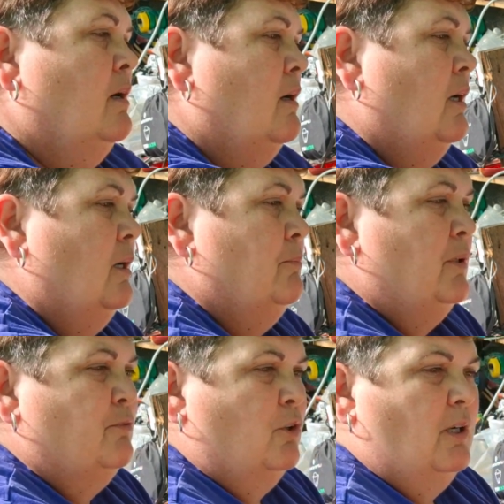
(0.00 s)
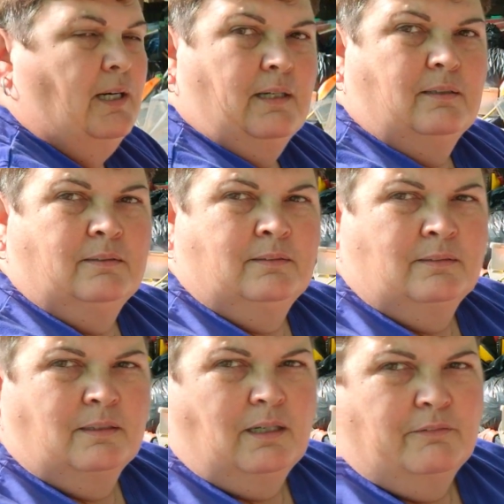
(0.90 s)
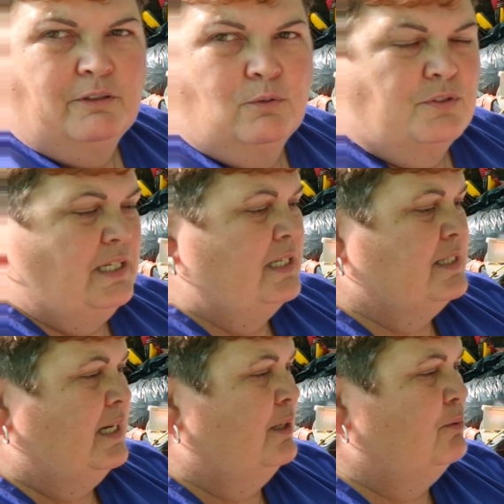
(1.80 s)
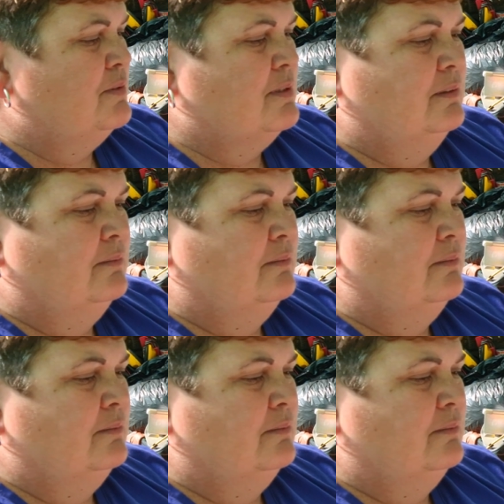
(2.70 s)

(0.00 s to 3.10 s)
I've got a couple of old tea towels